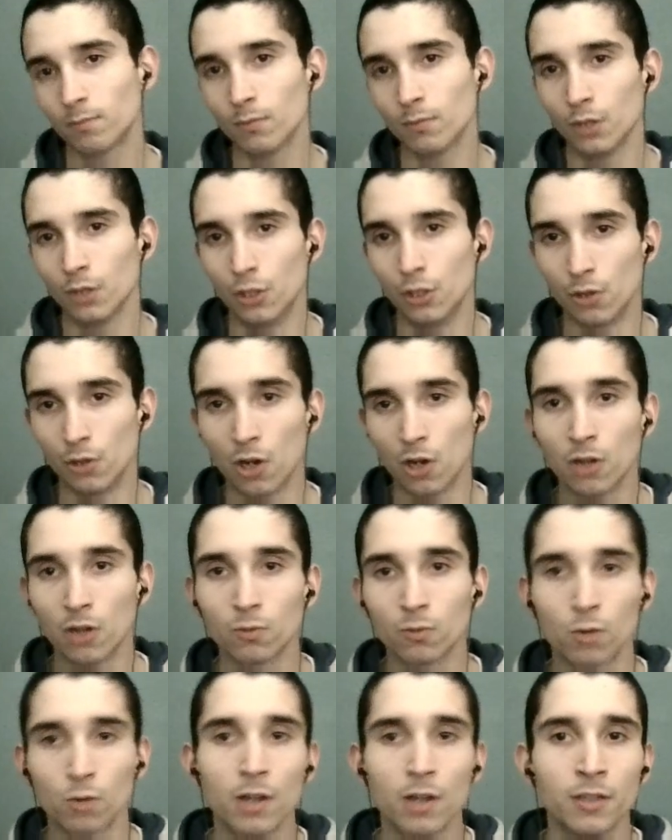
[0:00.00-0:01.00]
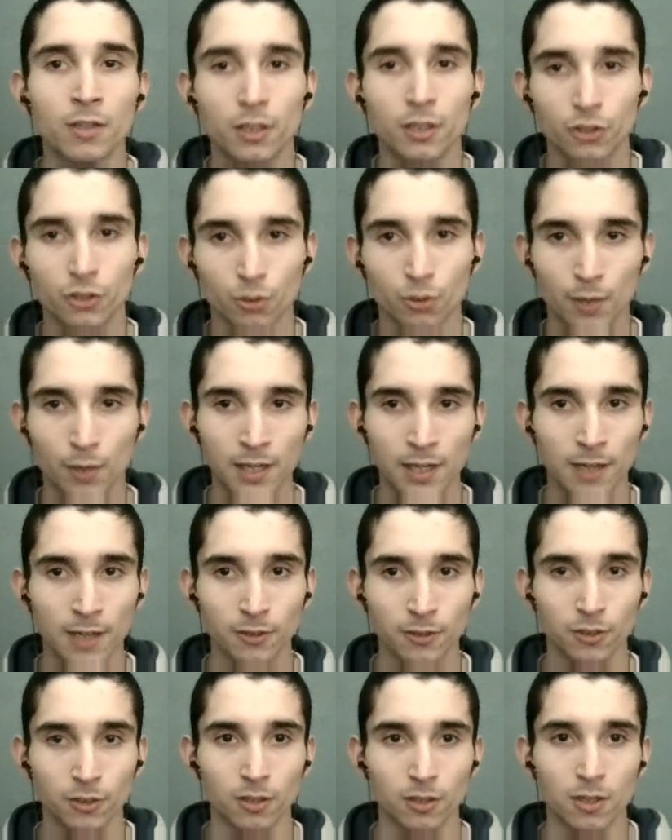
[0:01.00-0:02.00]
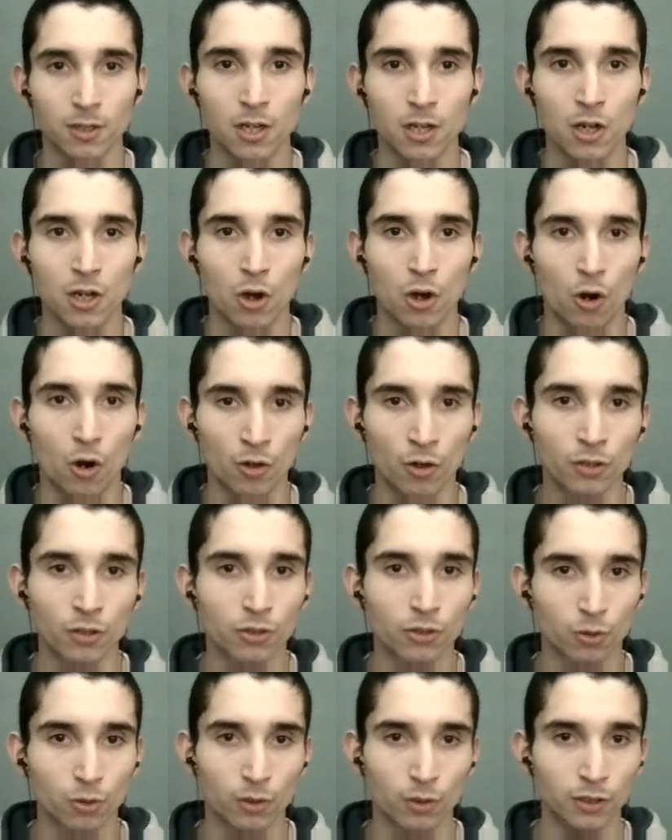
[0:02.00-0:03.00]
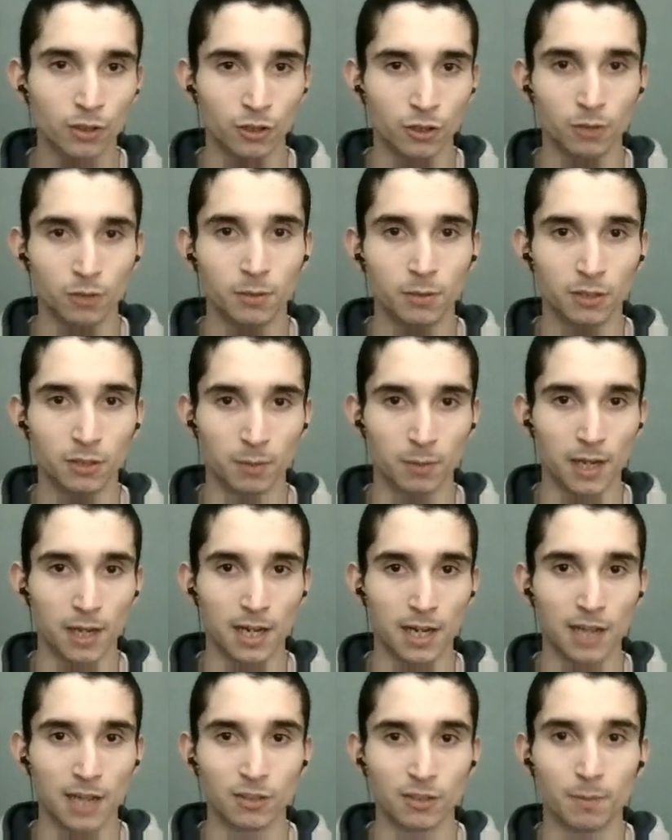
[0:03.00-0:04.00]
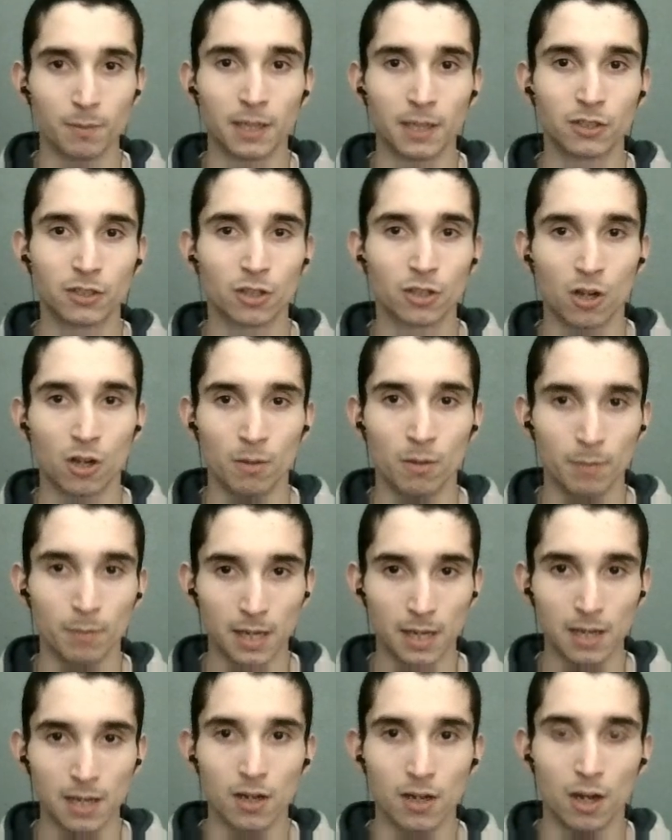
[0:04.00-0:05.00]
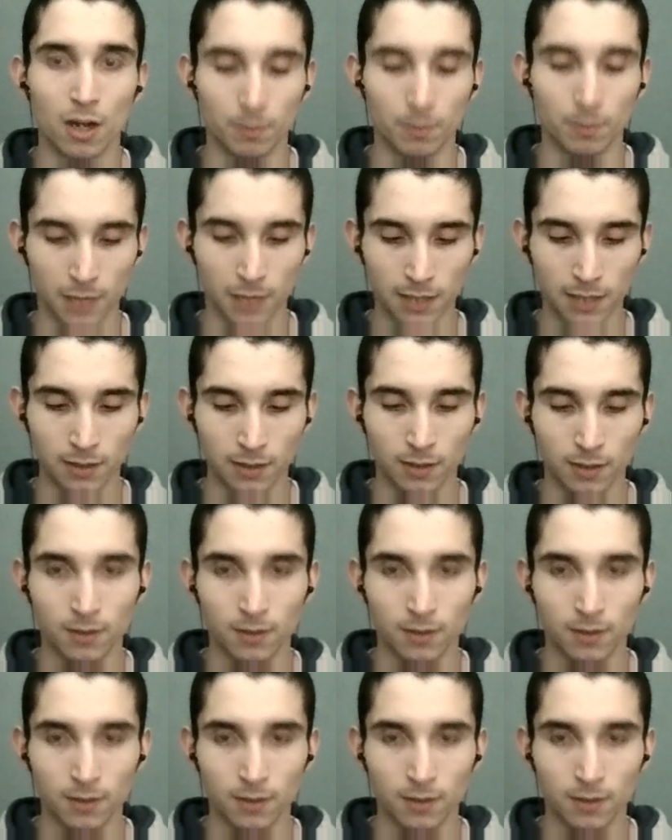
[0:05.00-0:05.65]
You can't run a screen editor on a storage tube display as the picture can't be updated.